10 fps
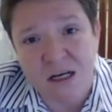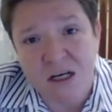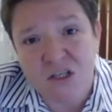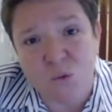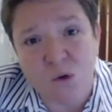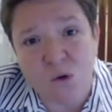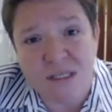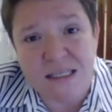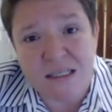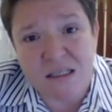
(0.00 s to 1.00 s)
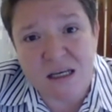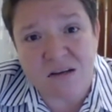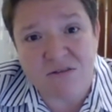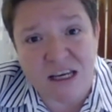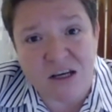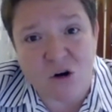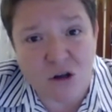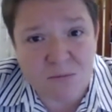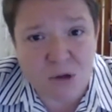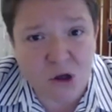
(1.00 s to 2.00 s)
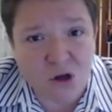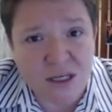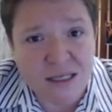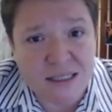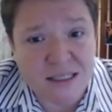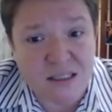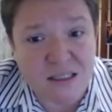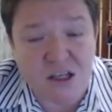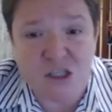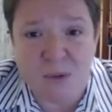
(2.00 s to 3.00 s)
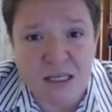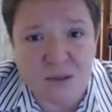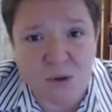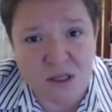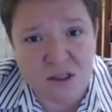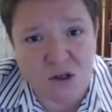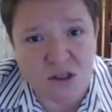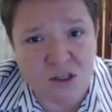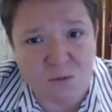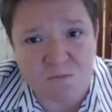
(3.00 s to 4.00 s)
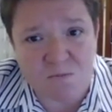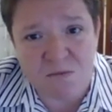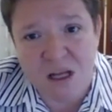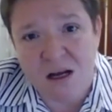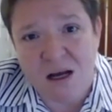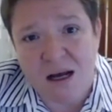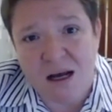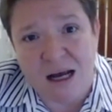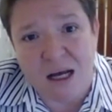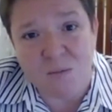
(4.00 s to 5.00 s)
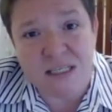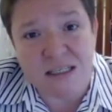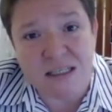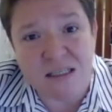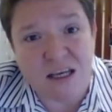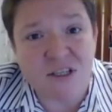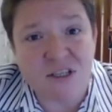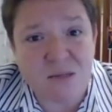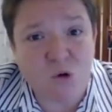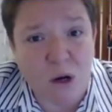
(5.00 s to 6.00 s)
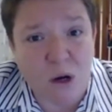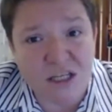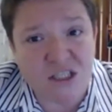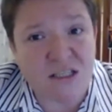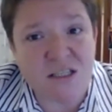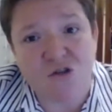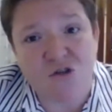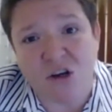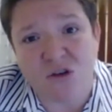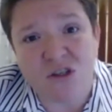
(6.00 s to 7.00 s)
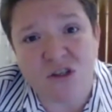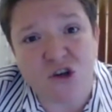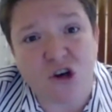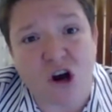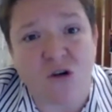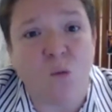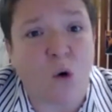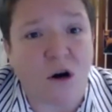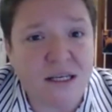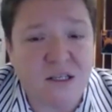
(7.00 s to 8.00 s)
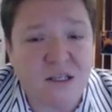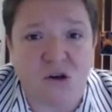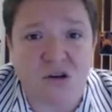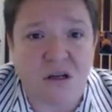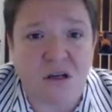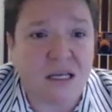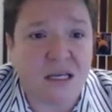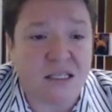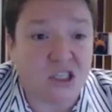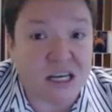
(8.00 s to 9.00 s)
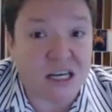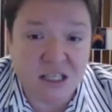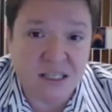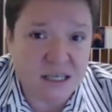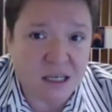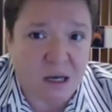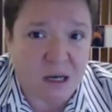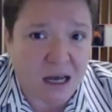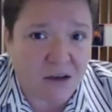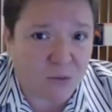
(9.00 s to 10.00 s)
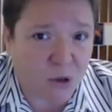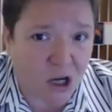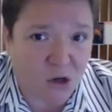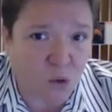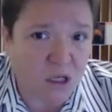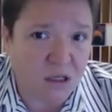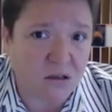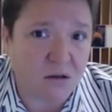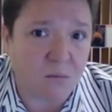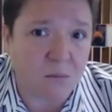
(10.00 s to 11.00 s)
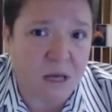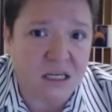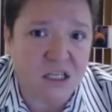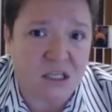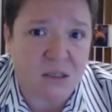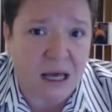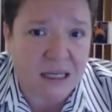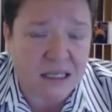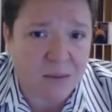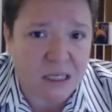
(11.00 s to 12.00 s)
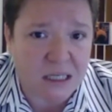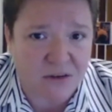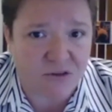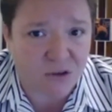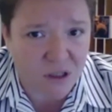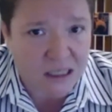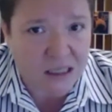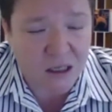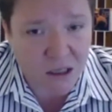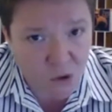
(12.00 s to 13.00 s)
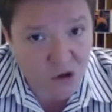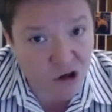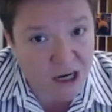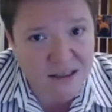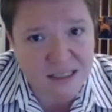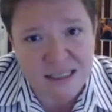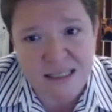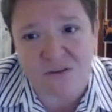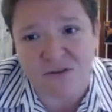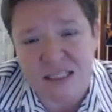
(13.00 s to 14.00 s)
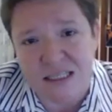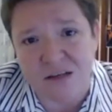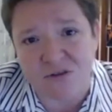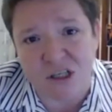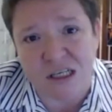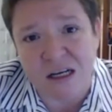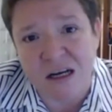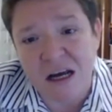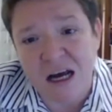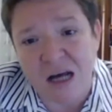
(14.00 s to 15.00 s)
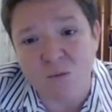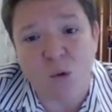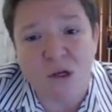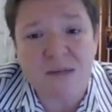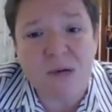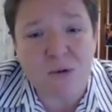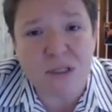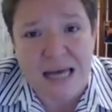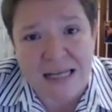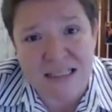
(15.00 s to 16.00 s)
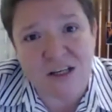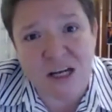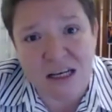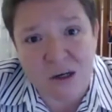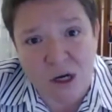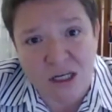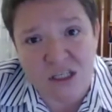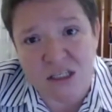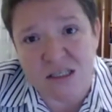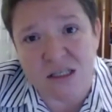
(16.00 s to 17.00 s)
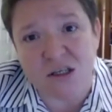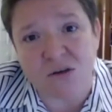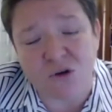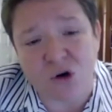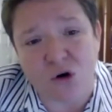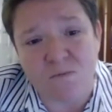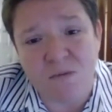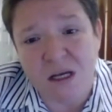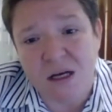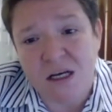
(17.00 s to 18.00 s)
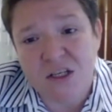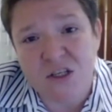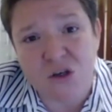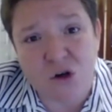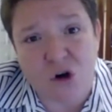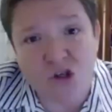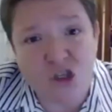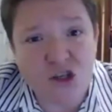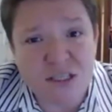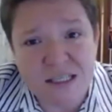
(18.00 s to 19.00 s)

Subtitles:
So we want to invite all employees to touch base with us on Zoom, to give us some questions around your current worries or suggestions that you might have about how we can manage the pandemic differently with regards to service delivery. And we want to be able to answer any questions that you've got. So on Tuesday,